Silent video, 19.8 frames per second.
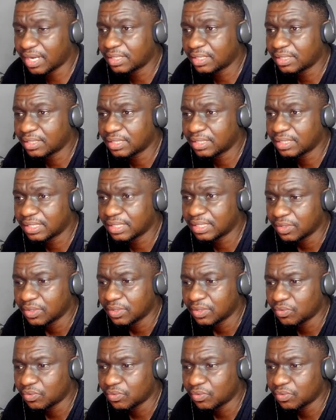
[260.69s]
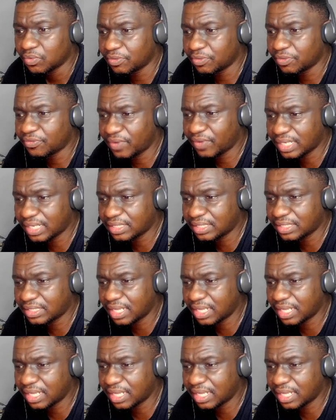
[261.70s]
we would first have to